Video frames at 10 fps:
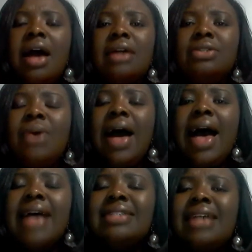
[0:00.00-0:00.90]
So
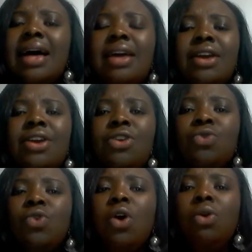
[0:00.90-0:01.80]
as
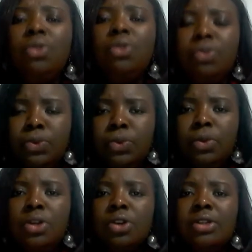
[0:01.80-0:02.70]
you go
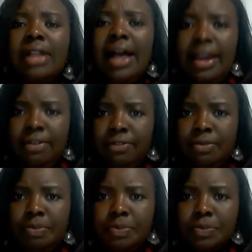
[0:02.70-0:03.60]
through your life,
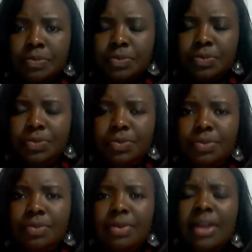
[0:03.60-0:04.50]

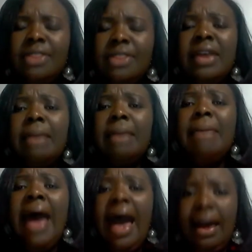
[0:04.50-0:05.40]
think
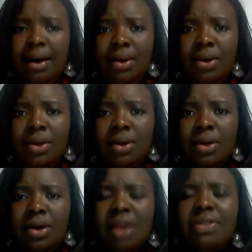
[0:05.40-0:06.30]
back
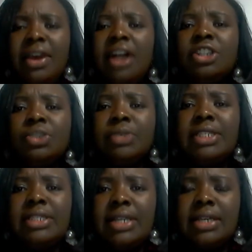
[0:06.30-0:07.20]
of the
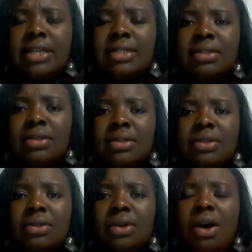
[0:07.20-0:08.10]
characteristics
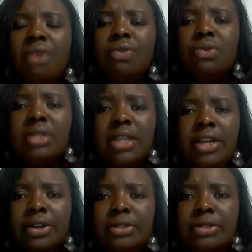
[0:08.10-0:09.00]
of those
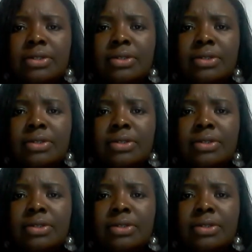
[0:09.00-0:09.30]
leaders,